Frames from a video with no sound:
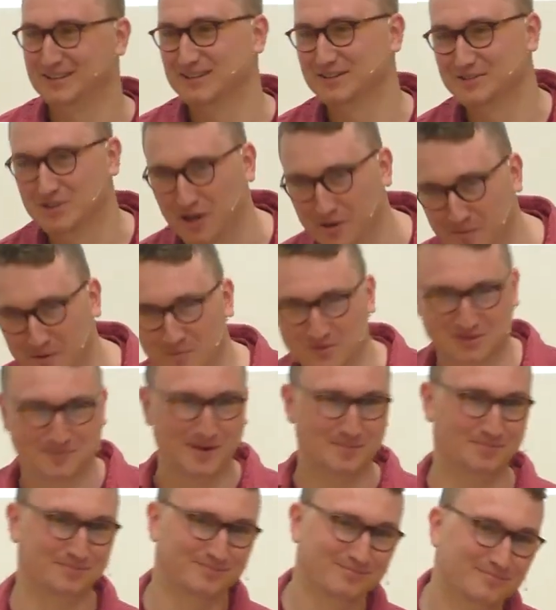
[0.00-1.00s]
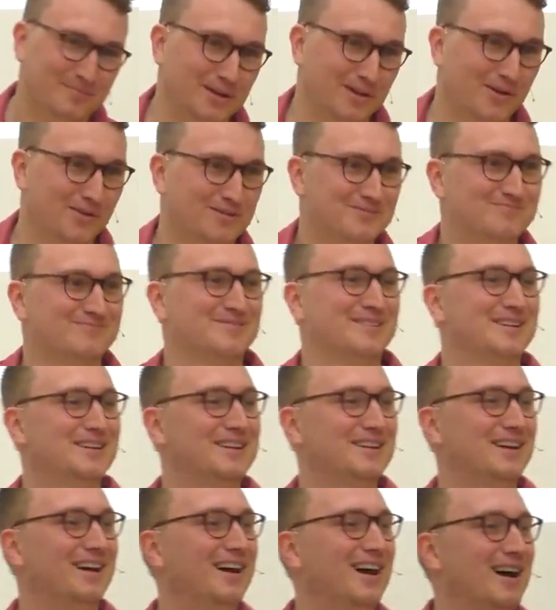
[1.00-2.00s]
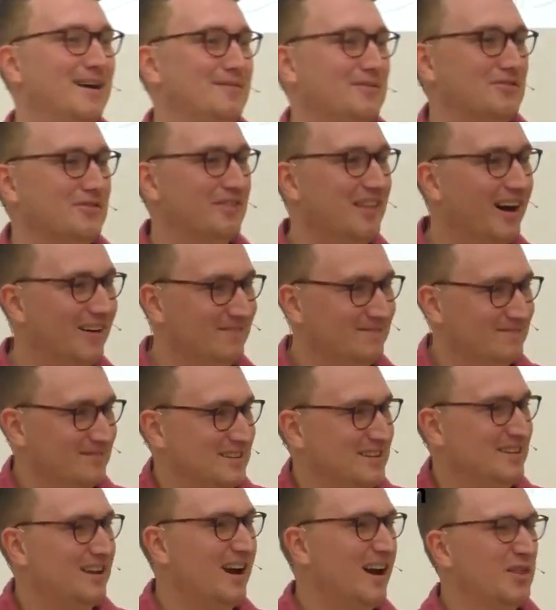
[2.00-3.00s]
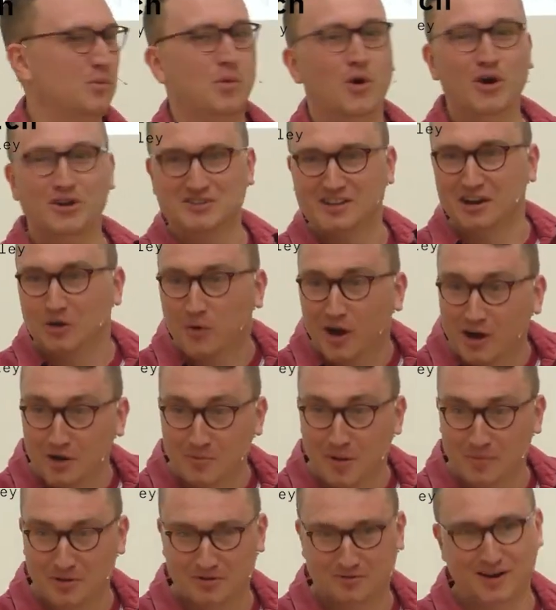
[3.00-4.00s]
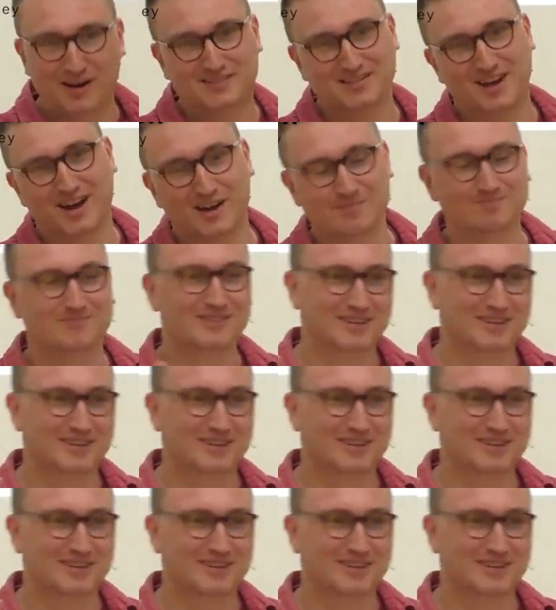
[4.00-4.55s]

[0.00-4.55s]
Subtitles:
Sermon was a bit long. Other than that, the words didn't quite come up at the right time.